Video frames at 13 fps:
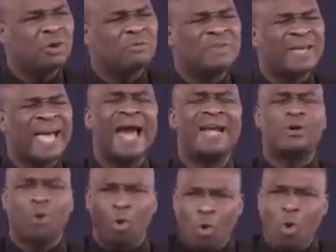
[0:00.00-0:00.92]
of
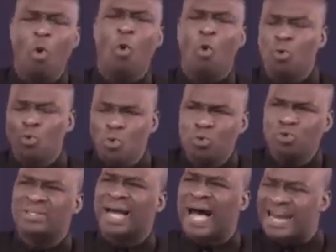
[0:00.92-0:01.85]
an
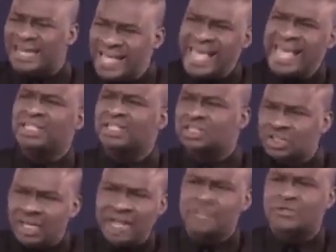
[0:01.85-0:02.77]
old and
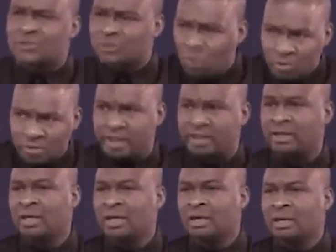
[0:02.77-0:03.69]
ancient story.
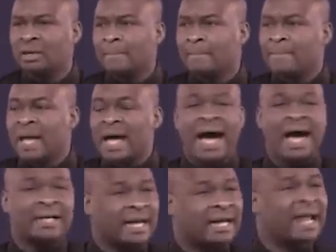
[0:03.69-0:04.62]

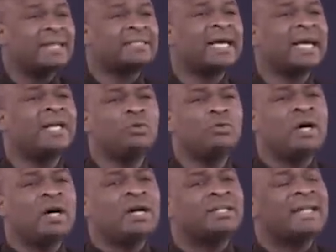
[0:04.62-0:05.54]
And can I tell you,
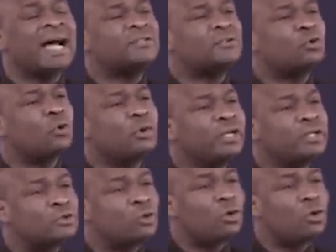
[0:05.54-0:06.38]
that story is so